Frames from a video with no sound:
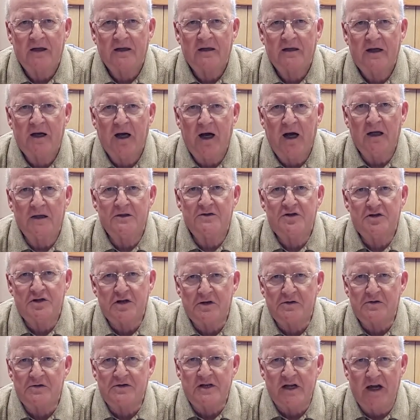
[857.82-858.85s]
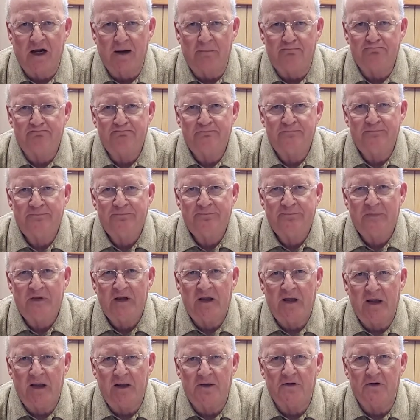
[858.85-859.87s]
God shows up
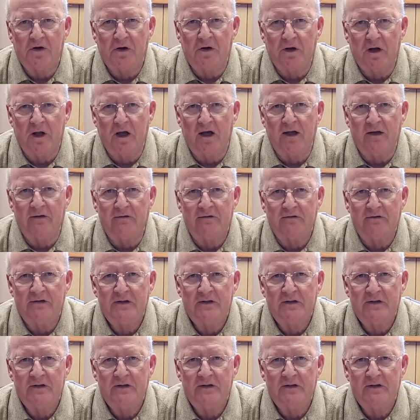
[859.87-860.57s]
in your life.